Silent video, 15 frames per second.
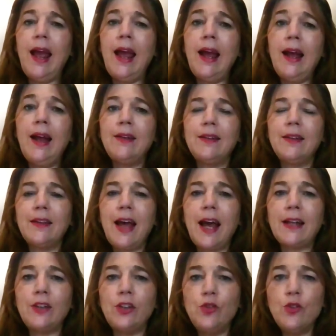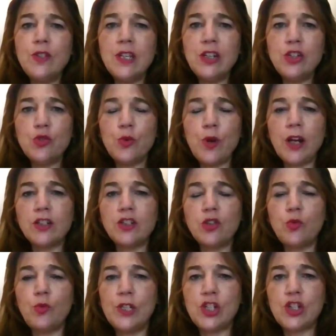and that using drugs
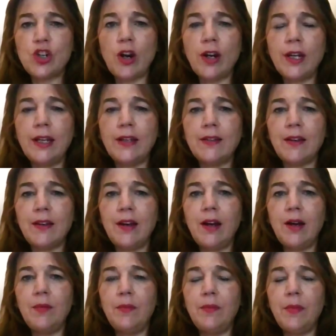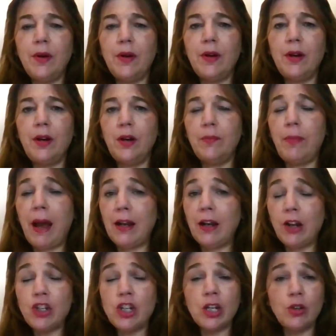which target
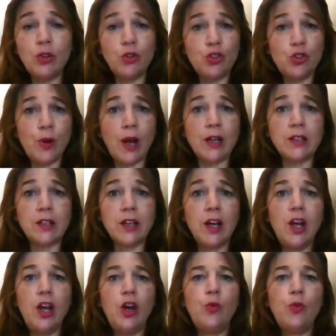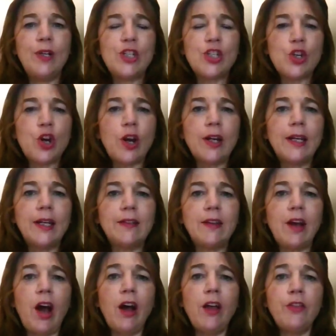biological drugs which target
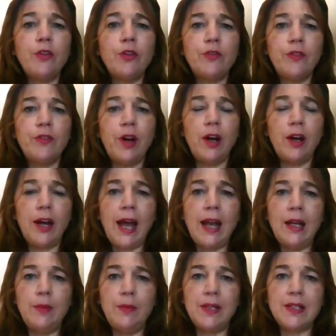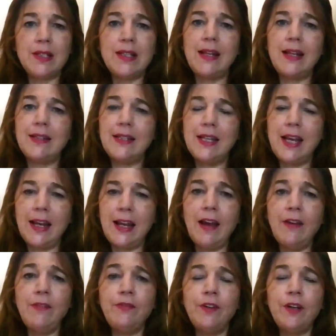other elements than
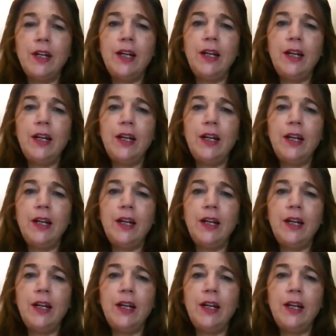TNF,